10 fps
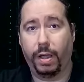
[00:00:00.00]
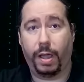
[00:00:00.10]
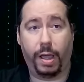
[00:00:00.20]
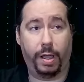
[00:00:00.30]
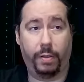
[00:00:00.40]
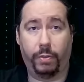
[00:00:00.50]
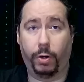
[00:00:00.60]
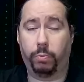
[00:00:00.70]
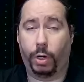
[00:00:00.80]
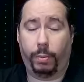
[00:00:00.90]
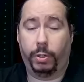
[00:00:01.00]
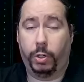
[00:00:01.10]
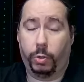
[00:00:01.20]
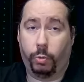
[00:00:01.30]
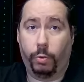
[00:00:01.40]
And they're probably
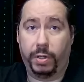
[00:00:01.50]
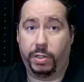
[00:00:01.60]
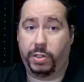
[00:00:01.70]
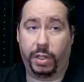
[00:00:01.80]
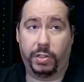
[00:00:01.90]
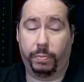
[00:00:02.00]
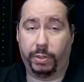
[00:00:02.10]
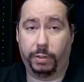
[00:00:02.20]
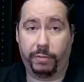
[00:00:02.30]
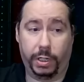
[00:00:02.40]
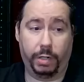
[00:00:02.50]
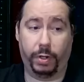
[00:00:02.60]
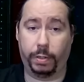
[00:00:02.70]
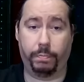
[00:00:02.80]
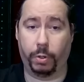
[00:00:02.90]
going to want me to say something definitive
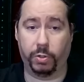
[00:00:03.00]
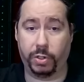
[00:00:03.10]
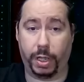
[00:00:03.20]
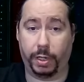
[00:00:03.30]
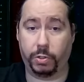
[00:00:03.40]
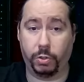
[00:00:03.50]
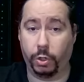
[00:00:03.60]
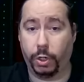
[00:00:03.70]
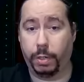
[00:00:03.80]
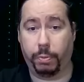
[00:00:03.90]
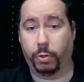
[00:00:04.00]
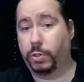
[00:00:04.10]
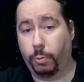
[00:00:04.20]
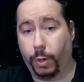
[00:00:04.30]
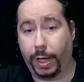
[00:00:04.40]
like person X good,
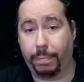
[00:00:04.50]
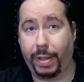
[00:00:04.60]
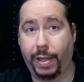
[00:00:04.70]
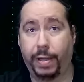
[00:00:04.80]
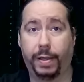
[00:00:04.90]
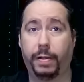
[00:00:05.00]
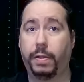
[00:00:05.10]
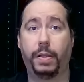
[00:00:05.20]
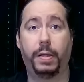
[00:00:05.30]
person Y bad.